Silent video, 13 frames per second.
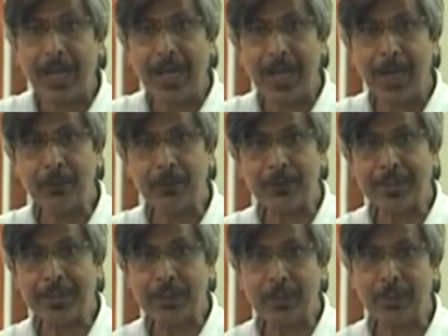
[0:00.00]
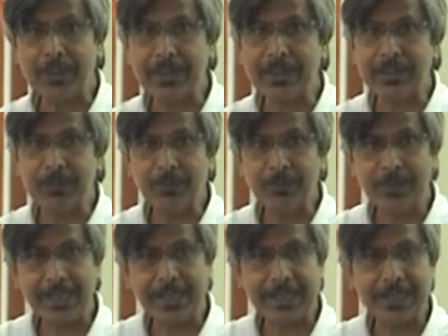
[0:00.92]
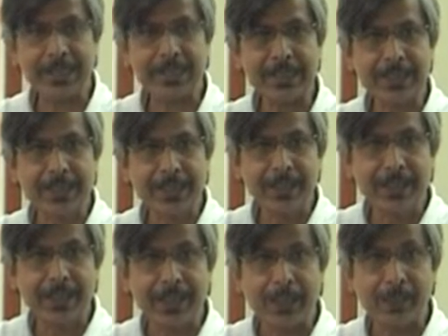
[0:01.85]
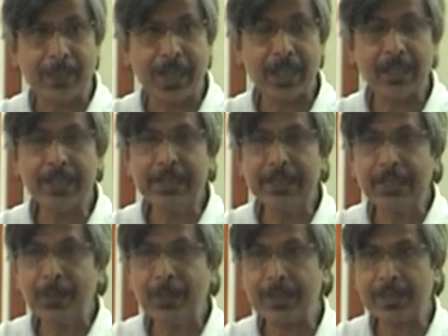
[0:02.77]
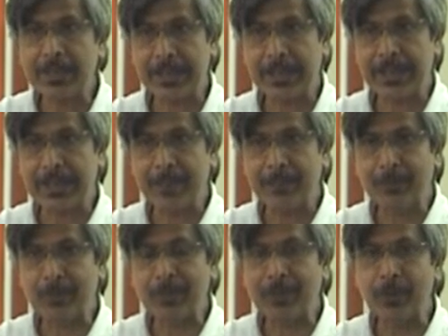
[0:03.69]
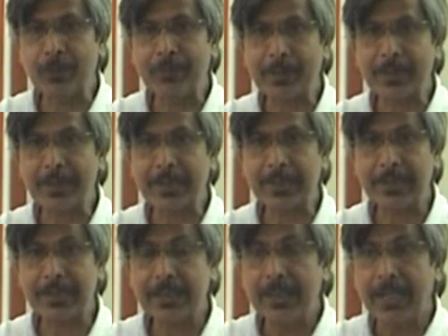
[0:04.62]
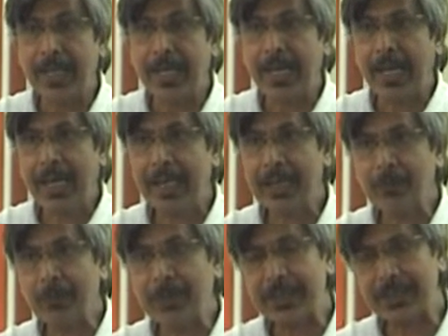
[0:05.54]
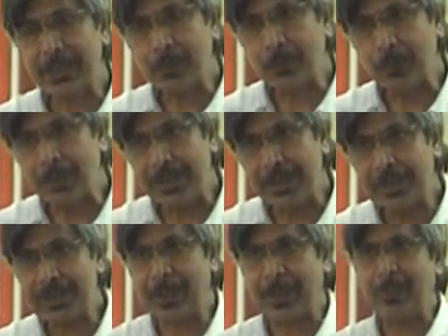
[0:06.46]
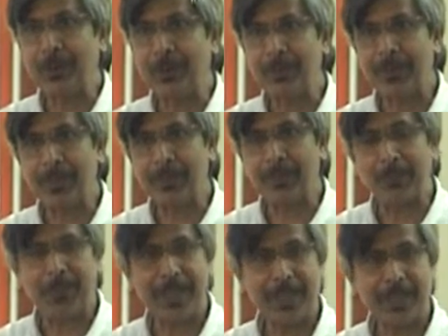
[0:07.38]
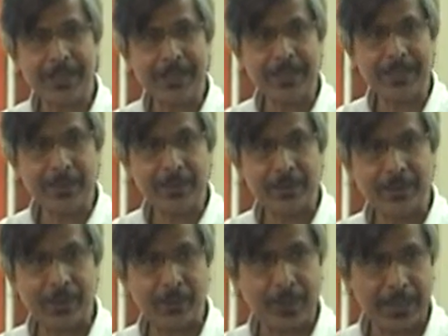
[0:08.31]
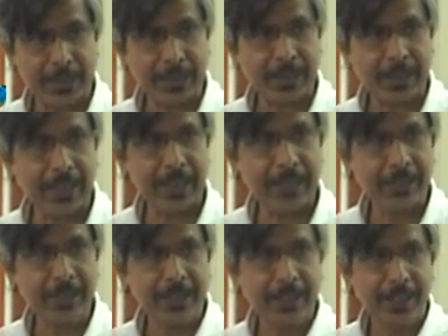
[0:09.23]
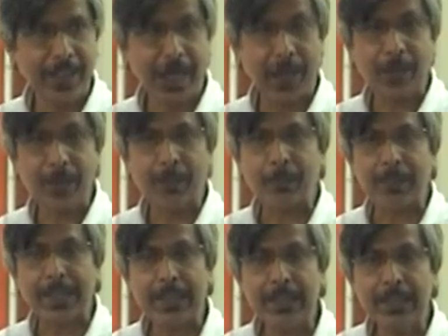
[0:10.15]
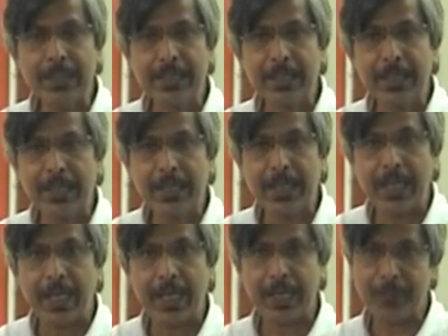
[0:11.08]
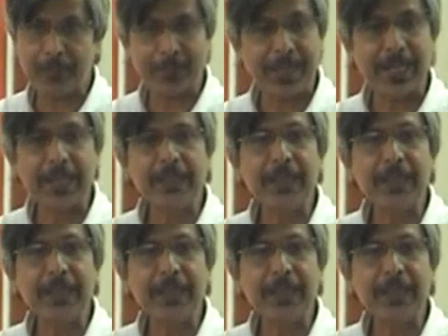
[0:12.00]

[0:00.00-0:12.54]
how technology influences the biology of the system, of the human being, and what is the correlation between the biology or health, our mind, and mind